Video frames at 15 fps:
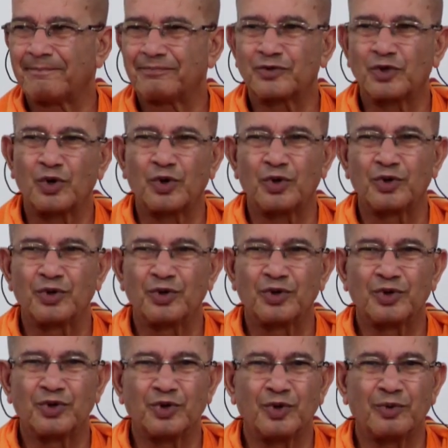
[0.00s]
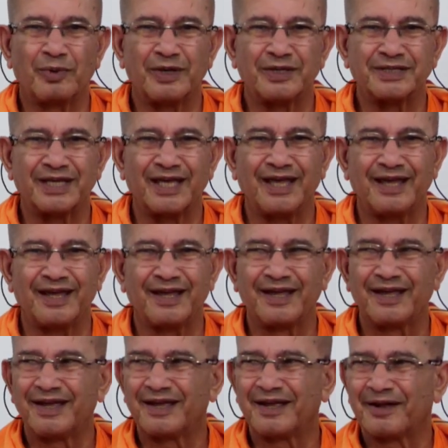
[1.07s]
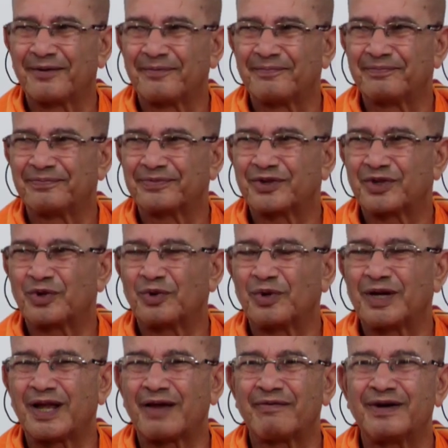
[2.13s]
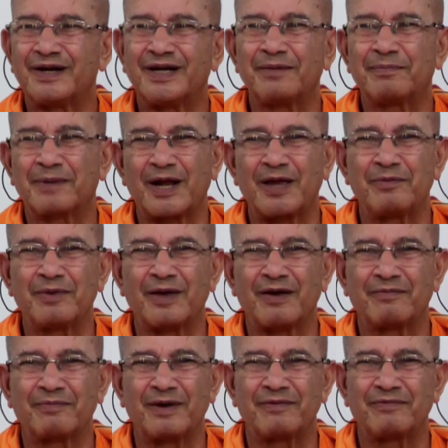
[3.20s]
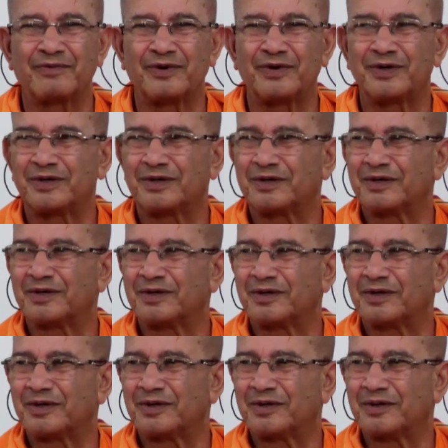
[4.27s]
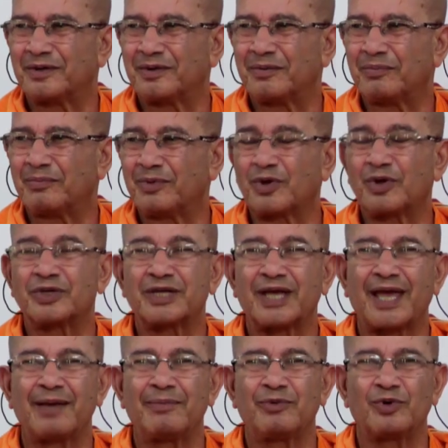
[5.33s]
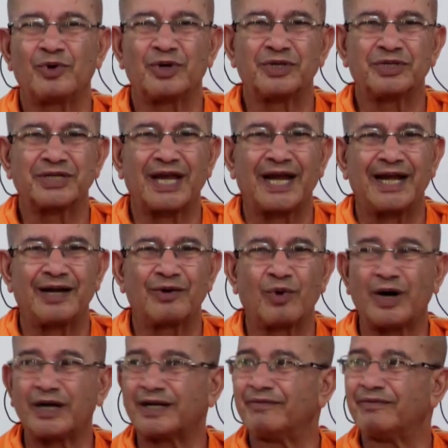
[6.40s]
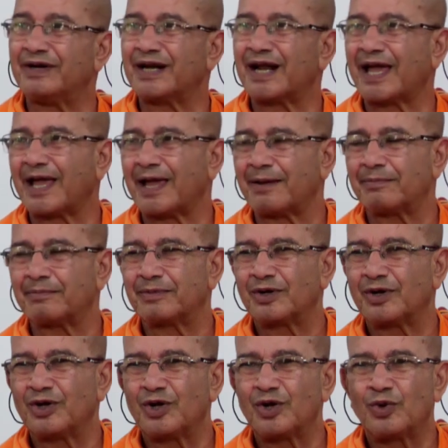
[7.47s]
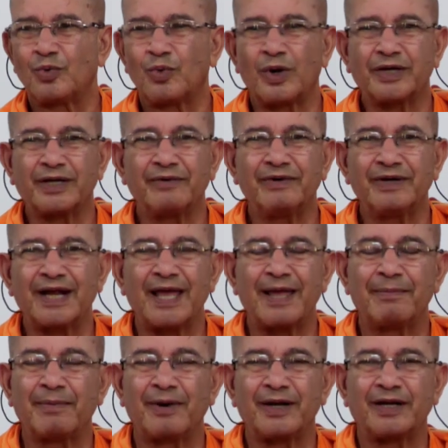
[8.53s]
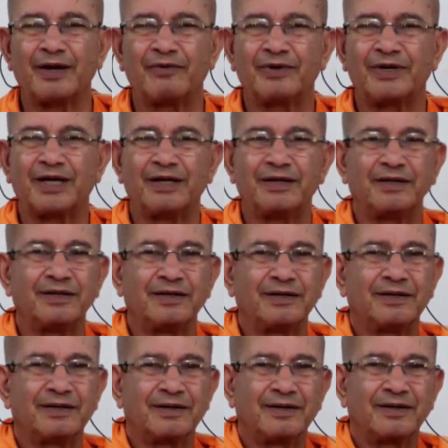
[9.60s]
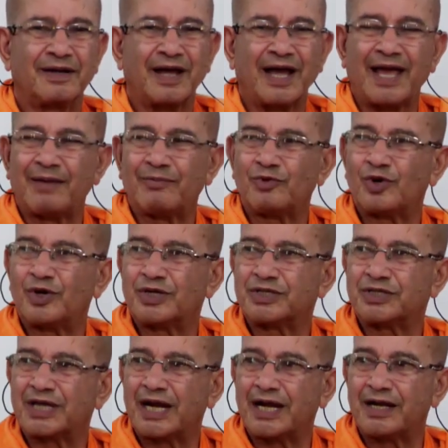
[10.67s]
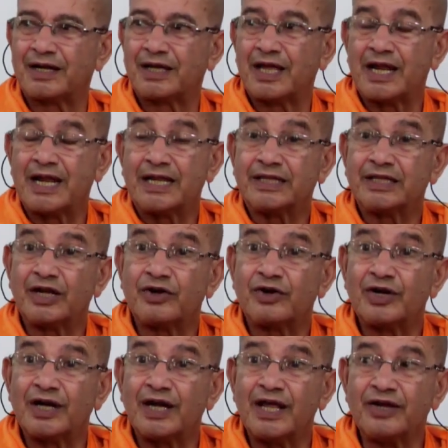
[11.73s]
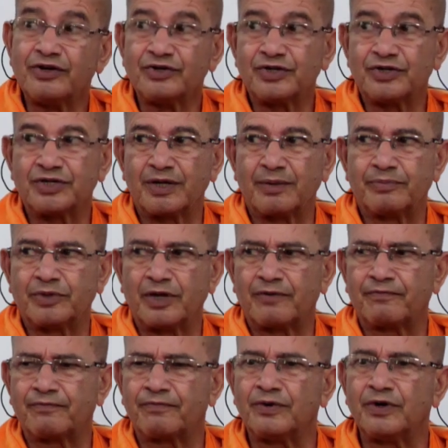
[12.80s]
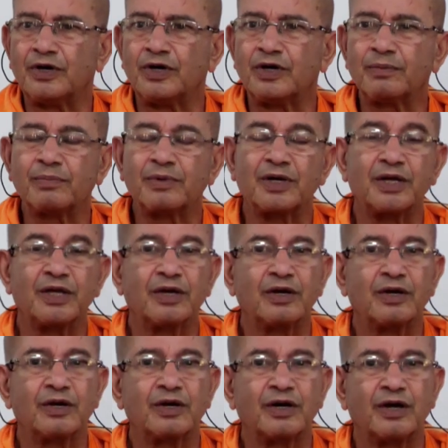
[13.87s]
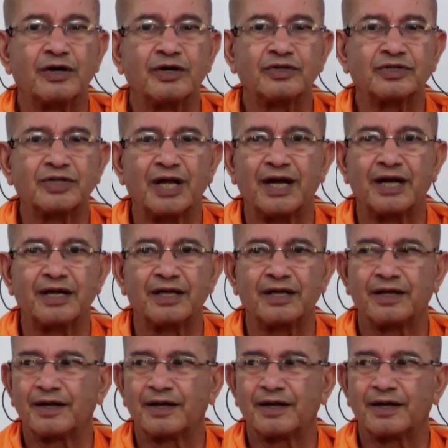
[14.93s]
No, you may say, you will never deprive me of my food. Because I am your child. Whatever I am, whatever I might have done, I am your child. That relationship, that firm, clear understanding,